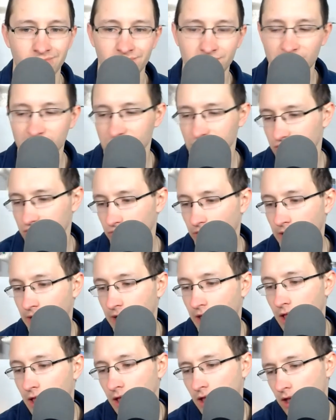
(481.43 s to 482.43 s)
Just
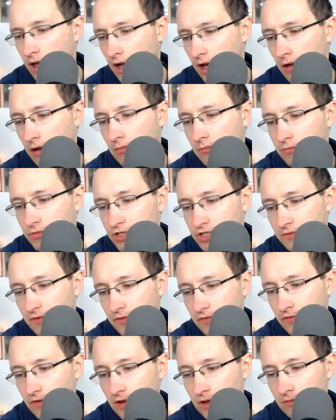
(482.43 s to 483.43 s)
great. Just
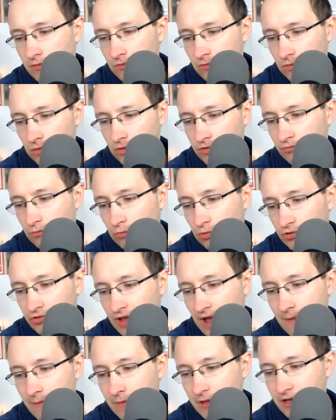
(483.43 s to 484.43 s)
for fun, we'll
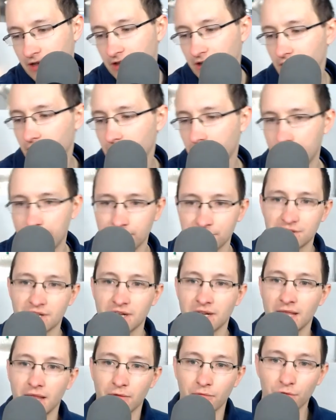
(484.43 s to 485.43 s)
dime it. It's
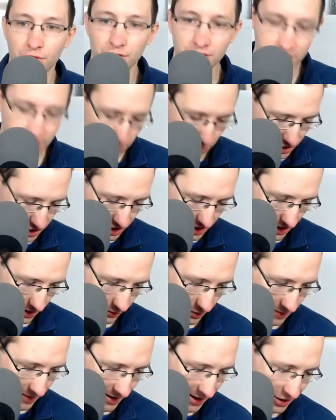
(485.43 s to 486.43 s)
going to get really squishy,
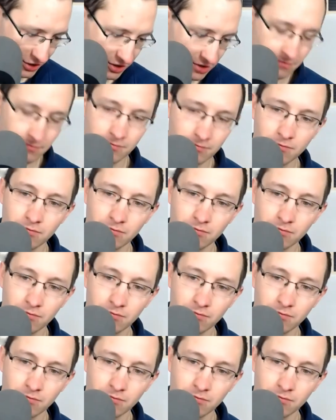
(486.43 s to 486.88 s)
I would imagine.